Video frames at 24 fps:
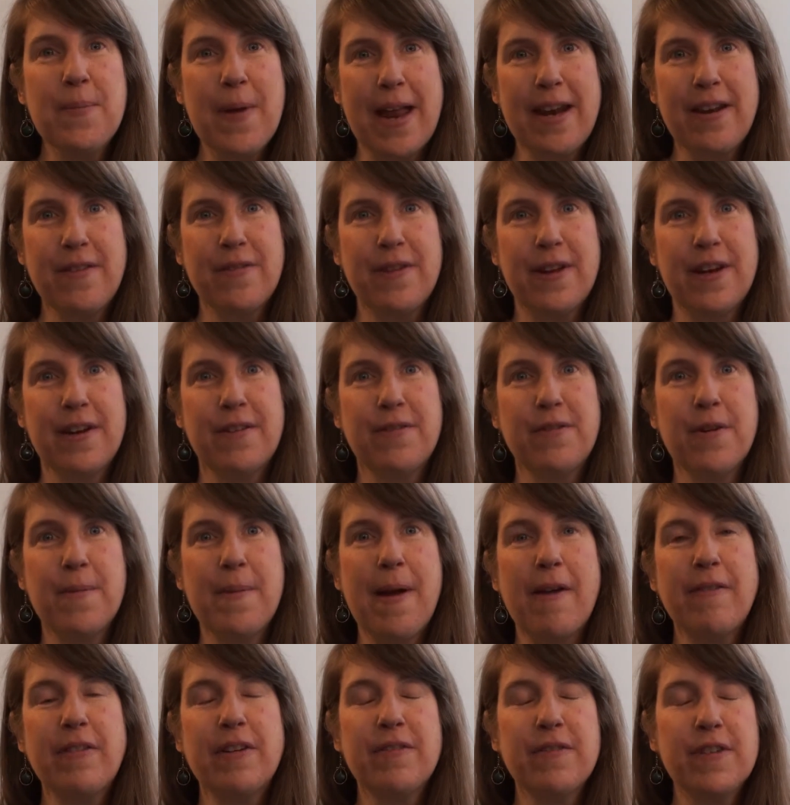benefited from
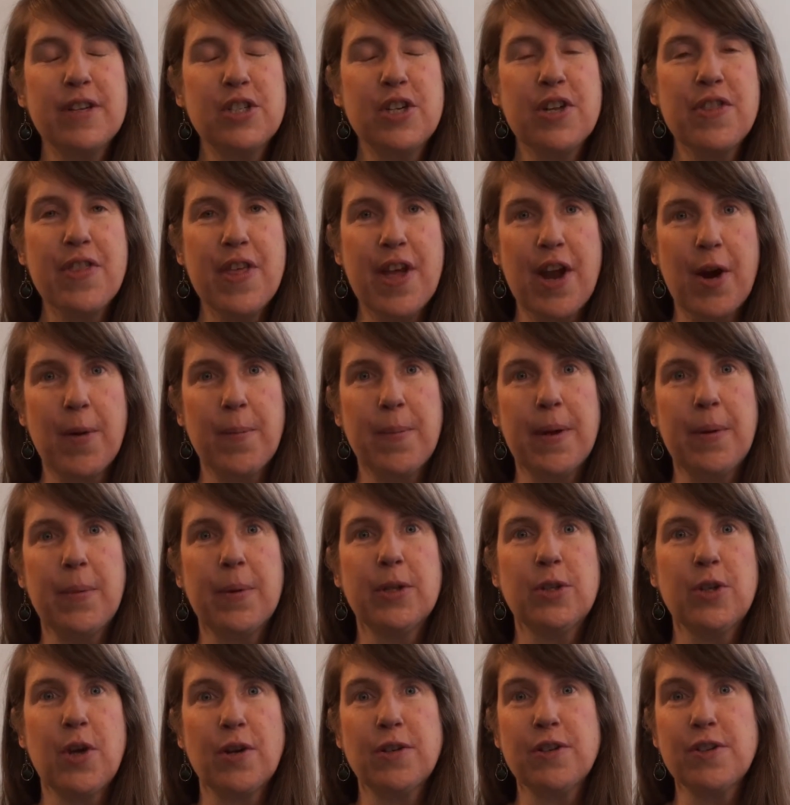having vision therapy
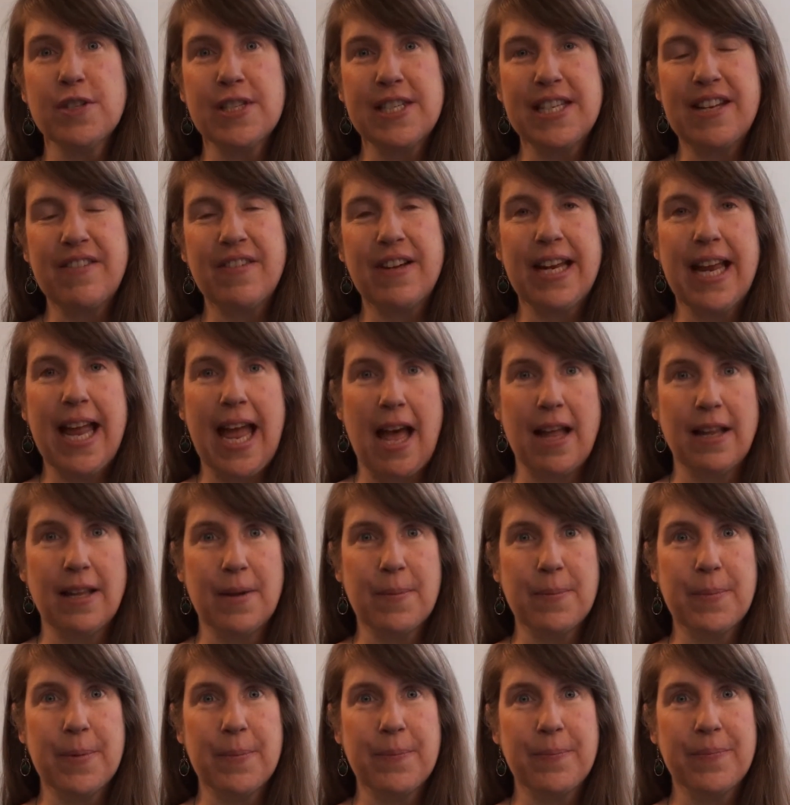with Dr. Stephen Gallop.